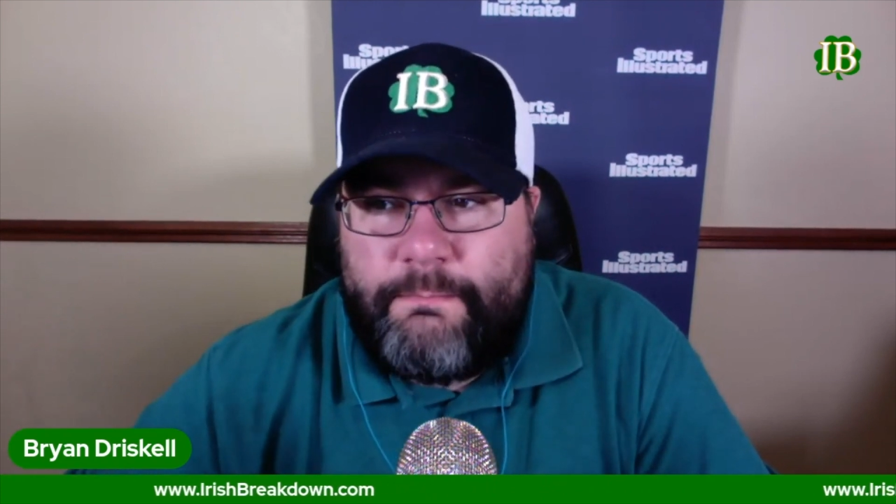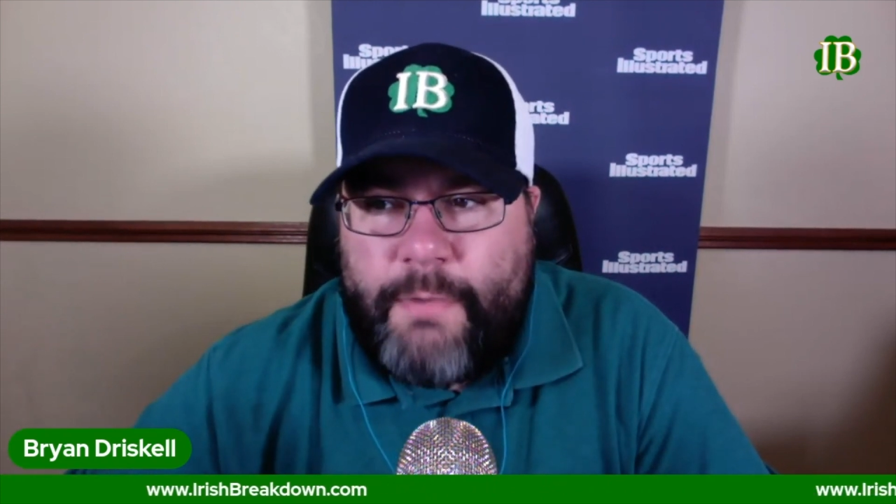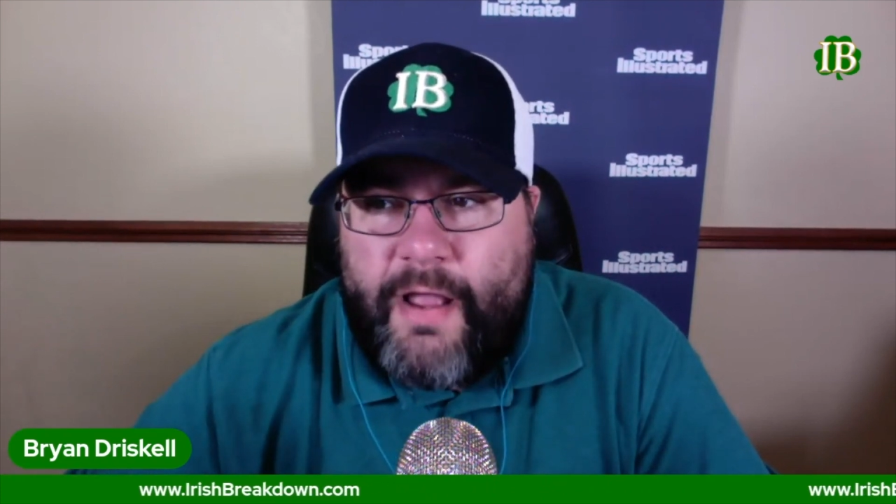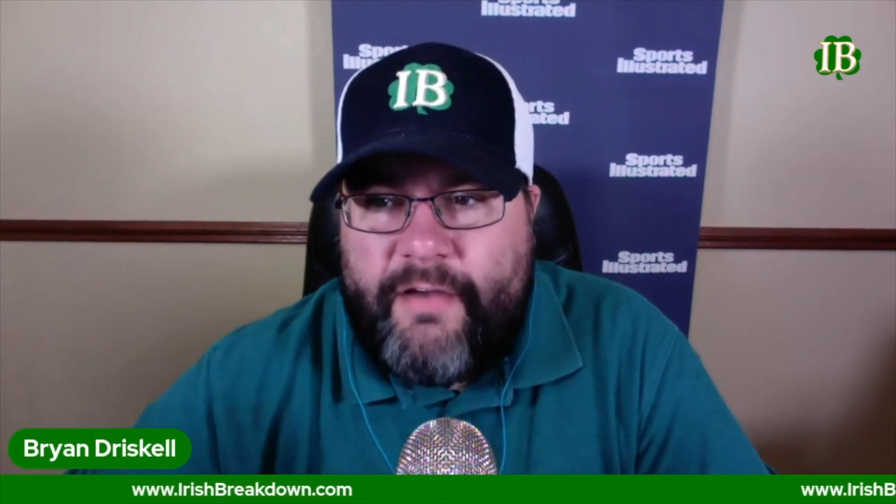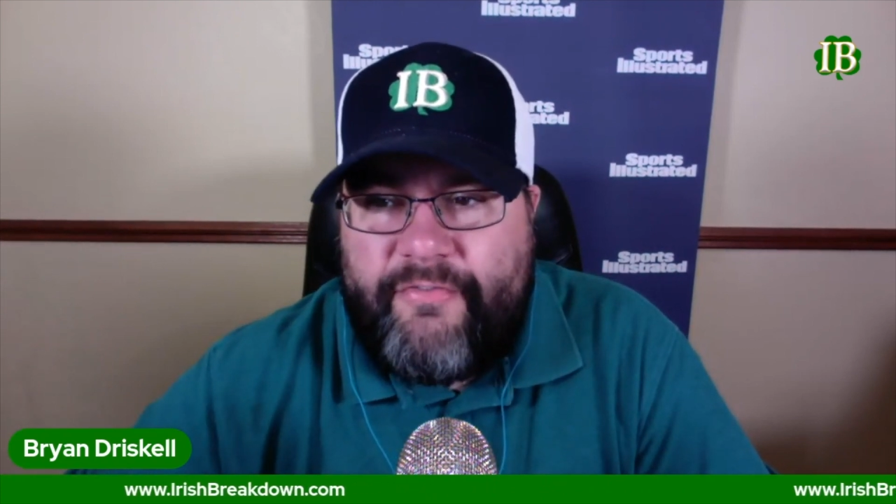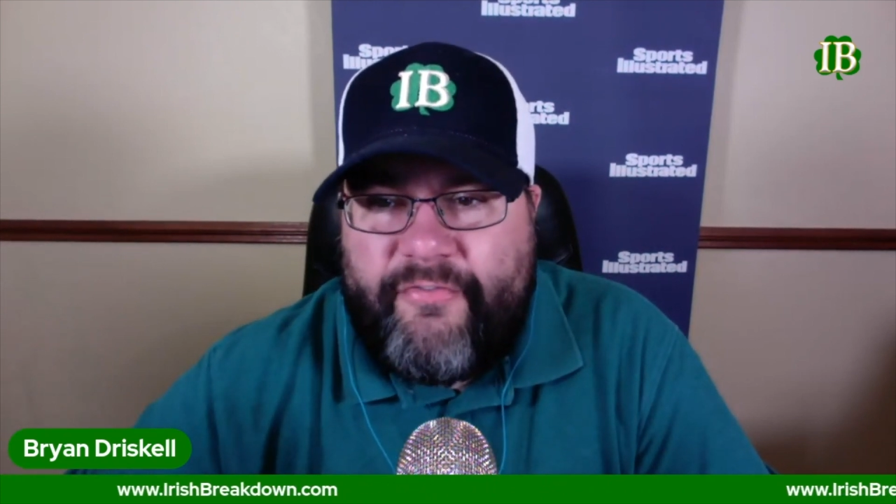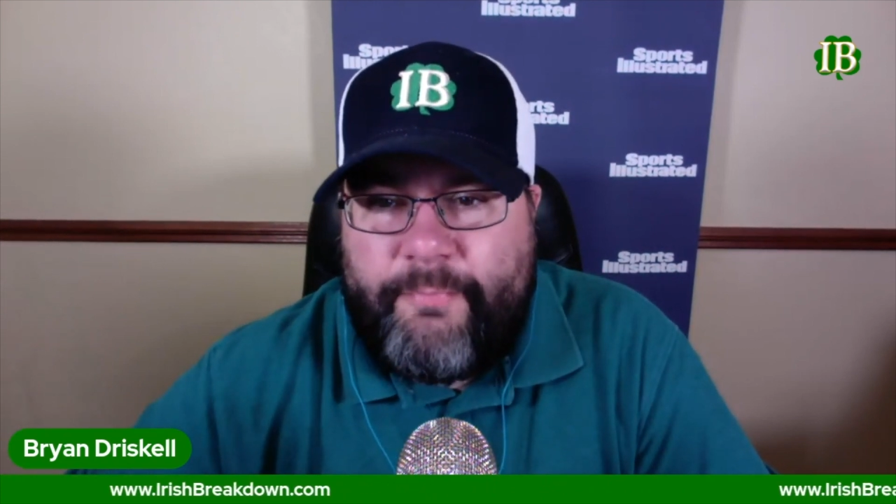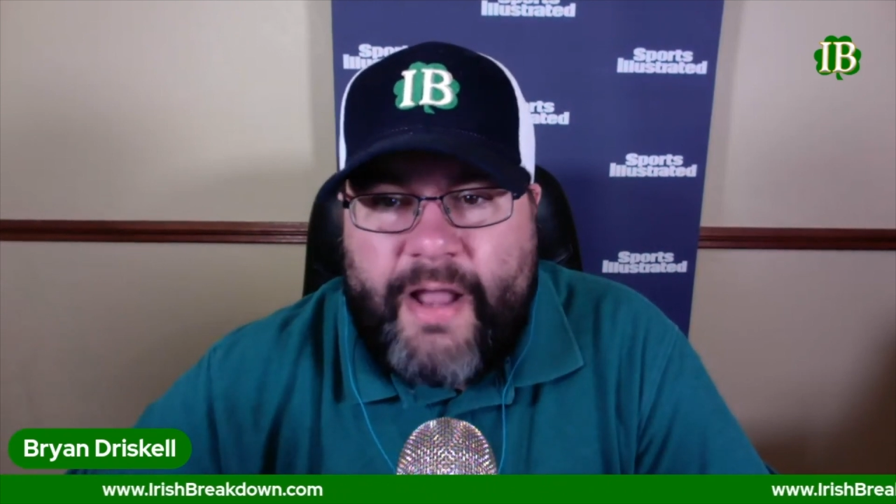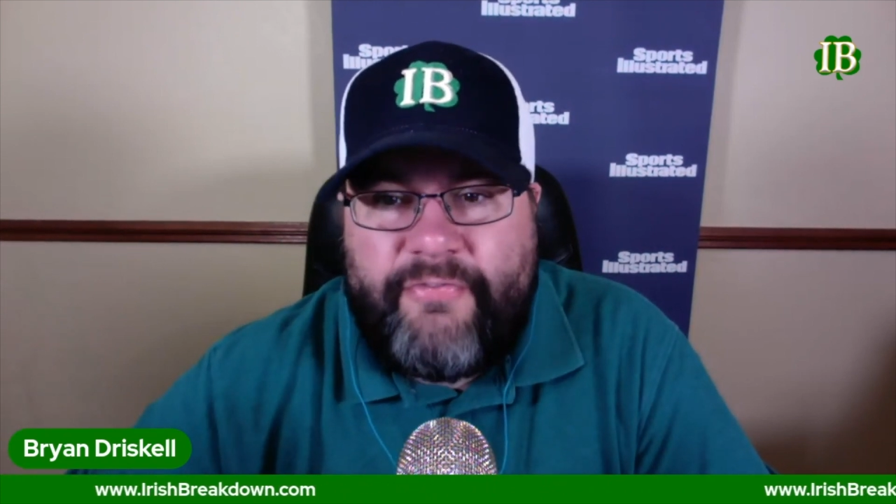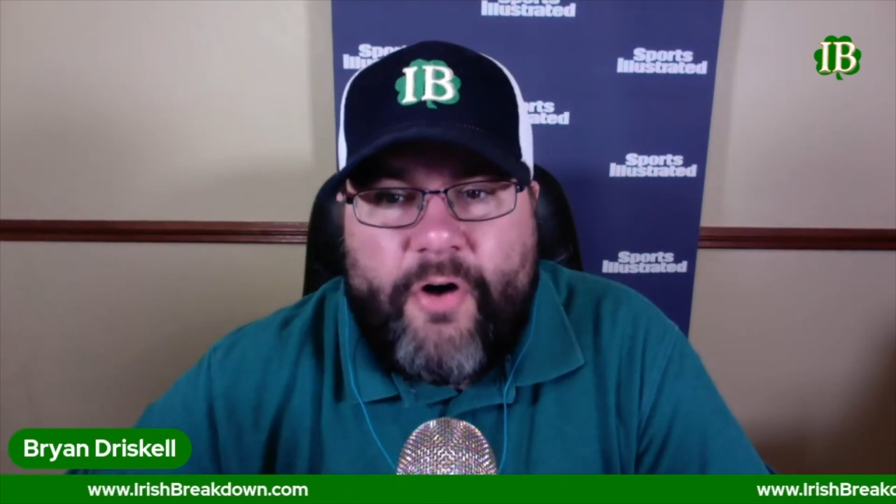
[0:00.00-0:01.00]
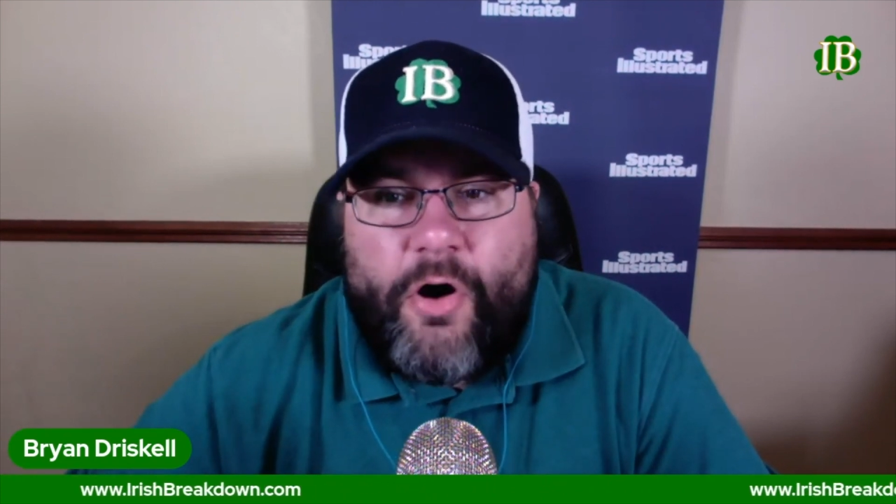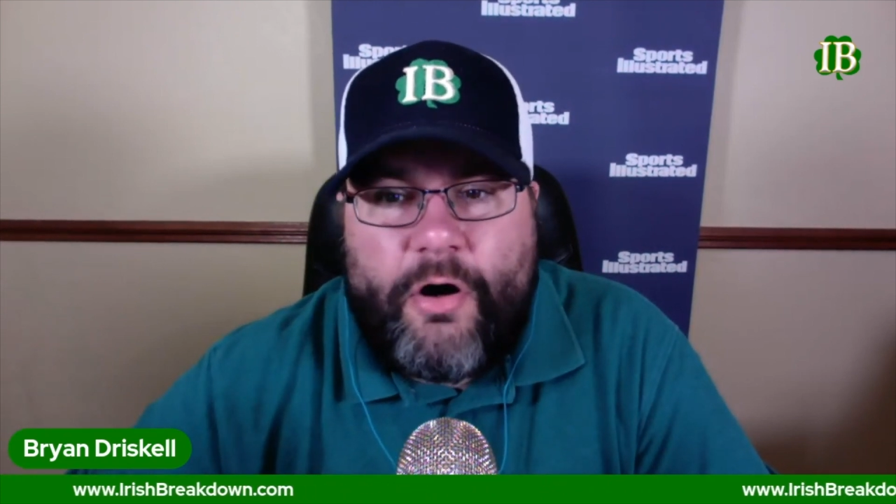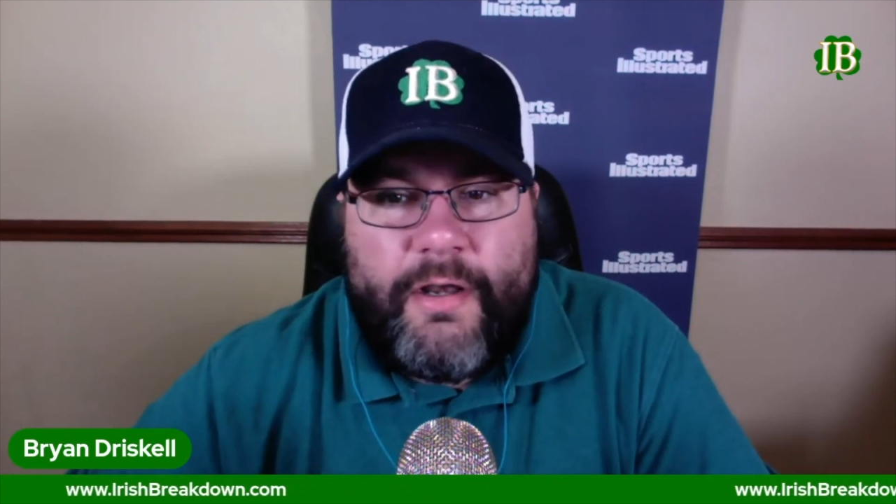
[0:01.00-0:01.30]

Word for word: by, a, by far.